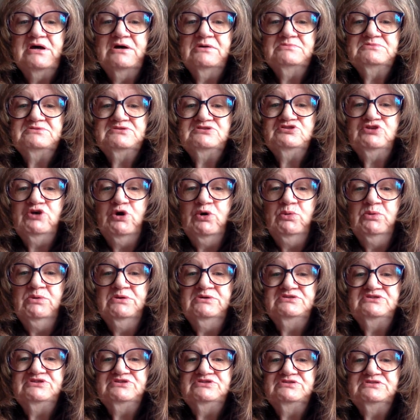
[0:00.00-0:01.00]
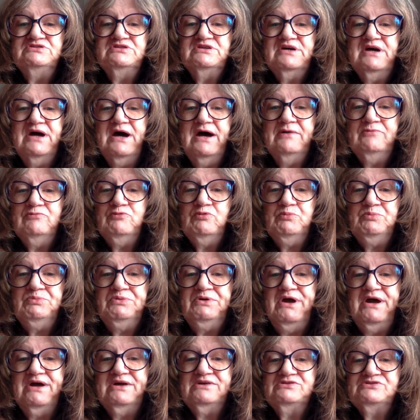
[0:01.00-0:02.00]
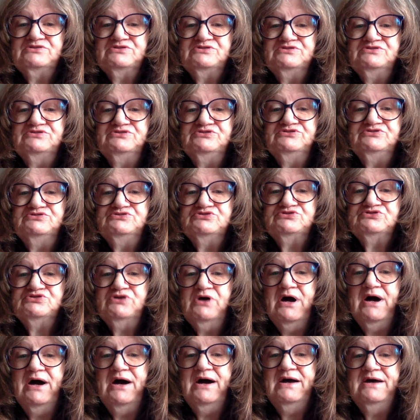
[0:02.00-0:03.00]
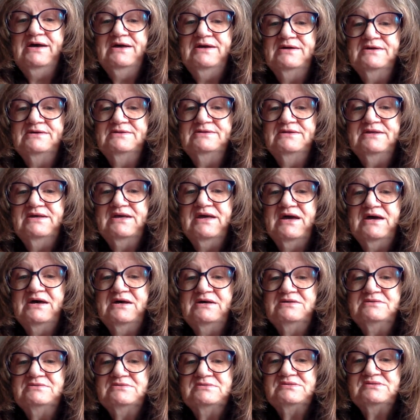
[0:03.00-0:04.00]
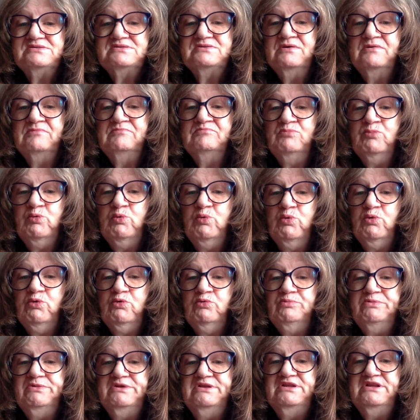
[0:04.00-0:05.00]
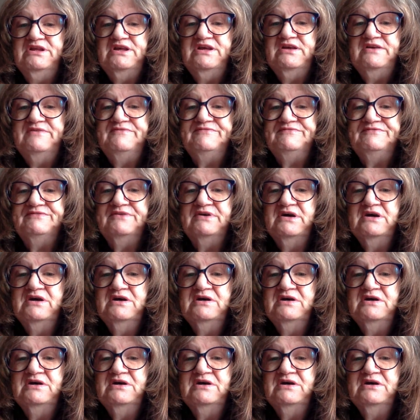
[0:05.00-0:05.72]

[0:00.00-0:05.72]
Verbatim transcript: I was going to the chiropractor to try and get some more relief